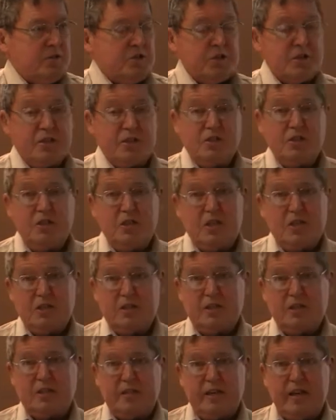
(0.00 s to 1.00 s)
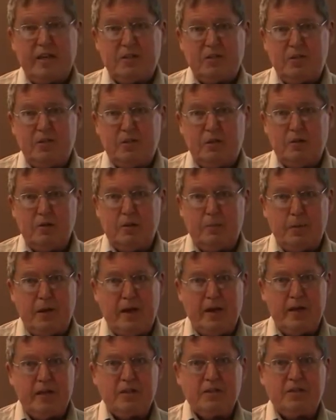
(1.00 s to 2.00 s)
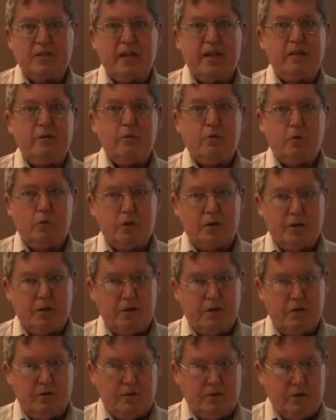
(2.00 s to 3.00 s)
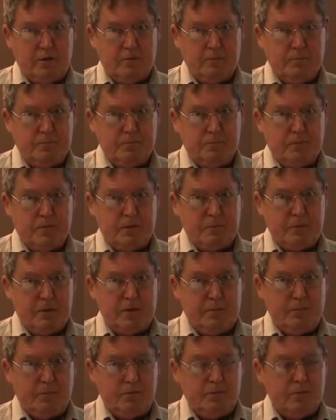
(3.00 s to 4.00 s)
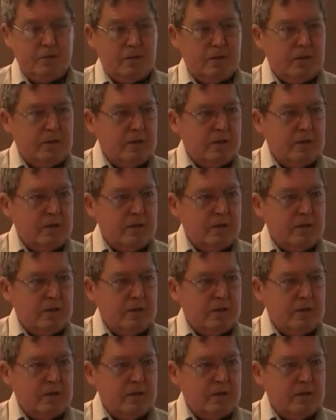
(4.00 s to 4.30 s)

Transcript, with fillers: just as Jesus says, you know, the pagans, they lord it over people.